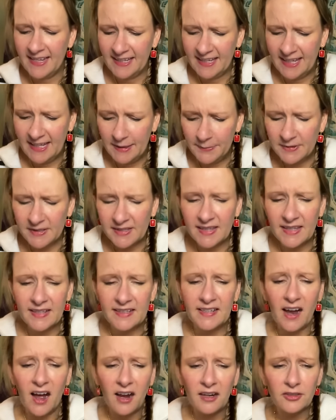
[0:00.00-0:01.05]
keeps the
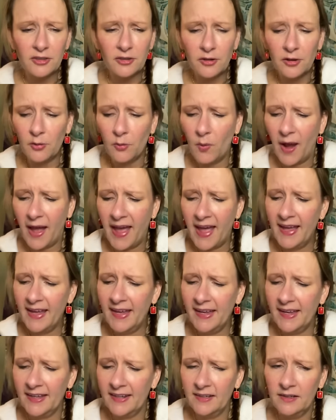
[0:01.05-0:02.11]
doctor
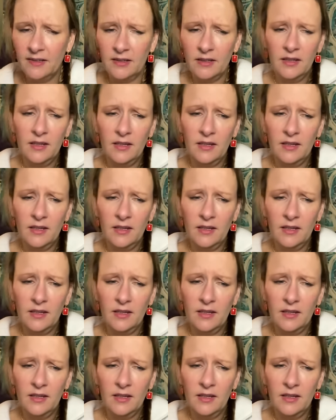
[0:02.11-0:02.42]
away and